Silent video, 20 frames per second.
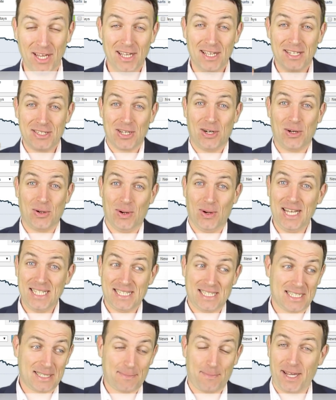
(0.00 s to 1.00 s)
So let's
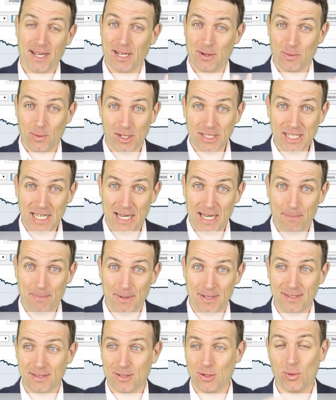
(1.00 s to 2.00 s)
explain what happened,